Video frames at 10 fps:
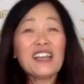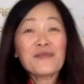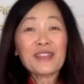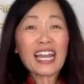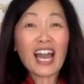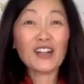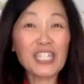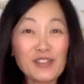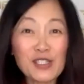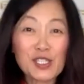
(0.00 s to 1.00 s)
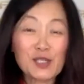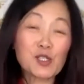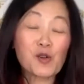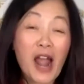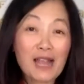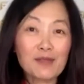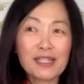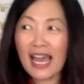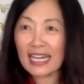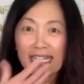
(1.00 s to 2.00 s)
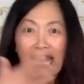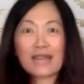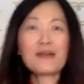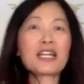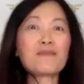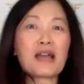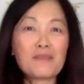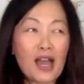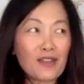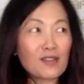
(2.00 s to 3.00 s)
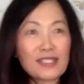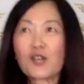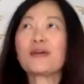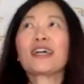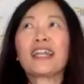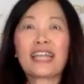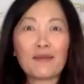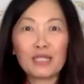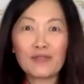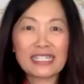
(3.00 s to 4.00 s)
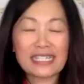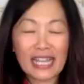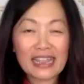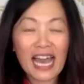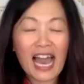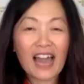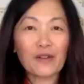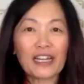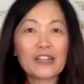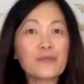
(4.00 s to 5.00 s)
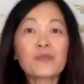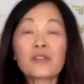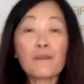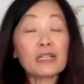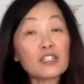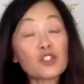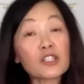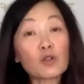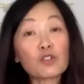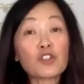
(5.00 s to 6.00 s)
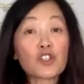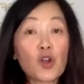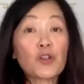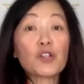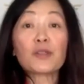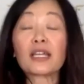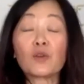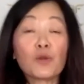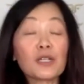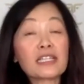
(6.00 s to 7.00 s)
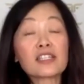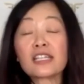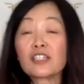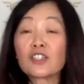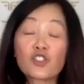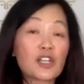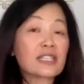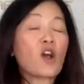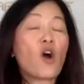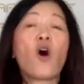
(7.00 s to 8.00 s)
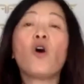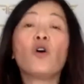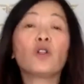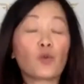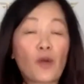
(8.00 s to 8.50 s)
And I don't even subscribe to that. It came out of my mouth. I was like, oh my God, I can't believe I said that, right? But it just goes to show you, like, it's just all